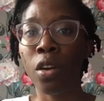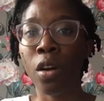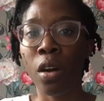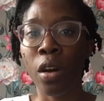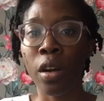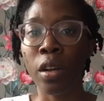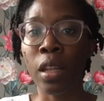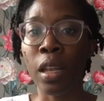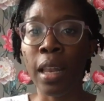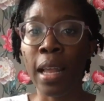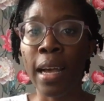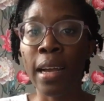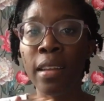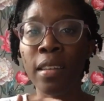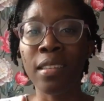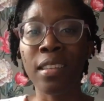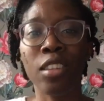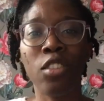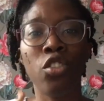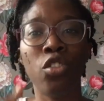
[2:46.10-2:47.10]
are the
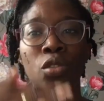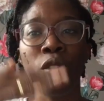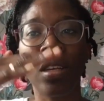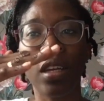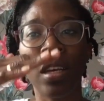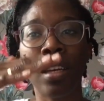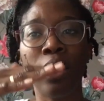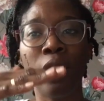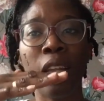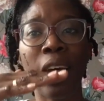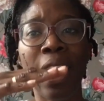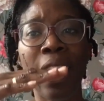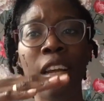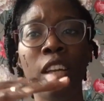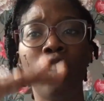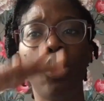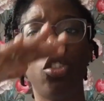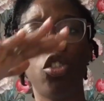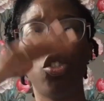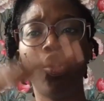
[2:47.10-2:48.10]
lines that you can
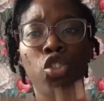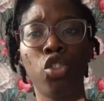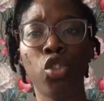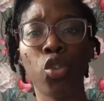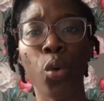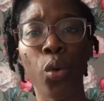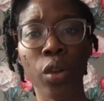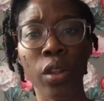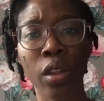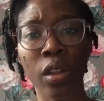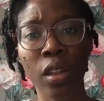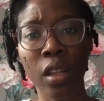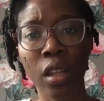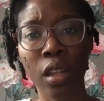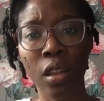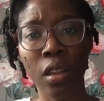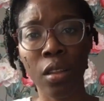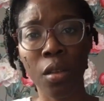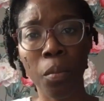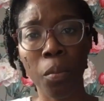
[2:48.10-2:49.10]
either shorten
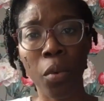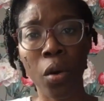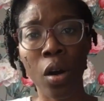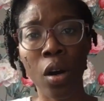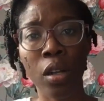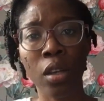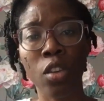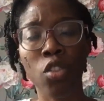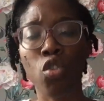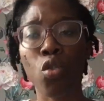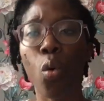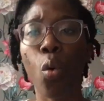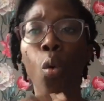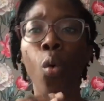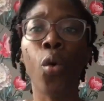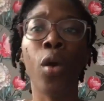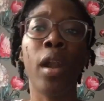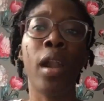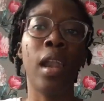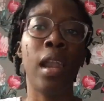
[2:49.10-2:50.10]
the bodice
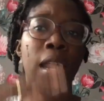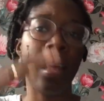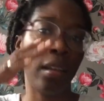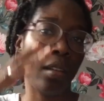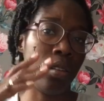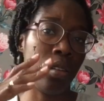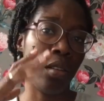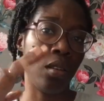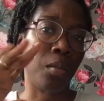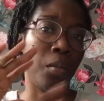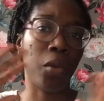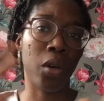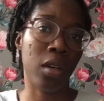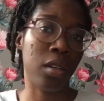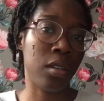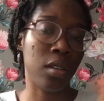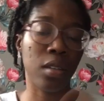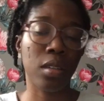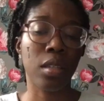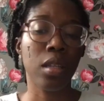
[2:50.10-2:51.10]
or lengthen the
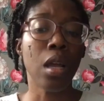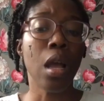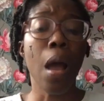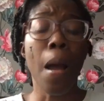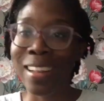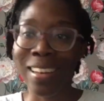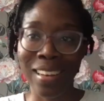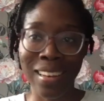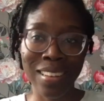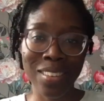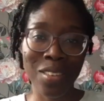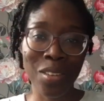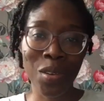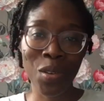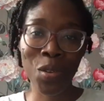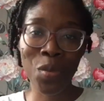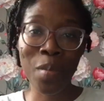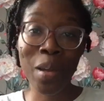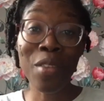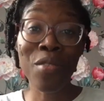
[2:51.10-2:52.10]
bodice. Let's
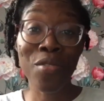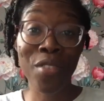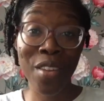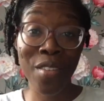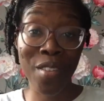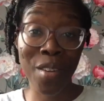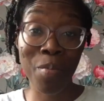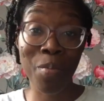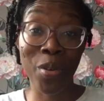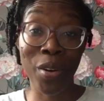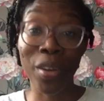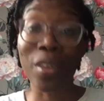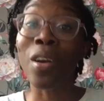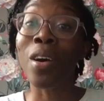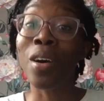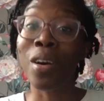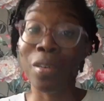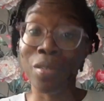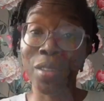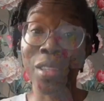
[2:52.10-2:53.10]
go to my favorite part
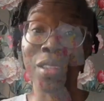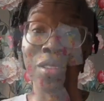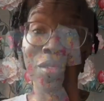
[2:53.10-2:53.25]
of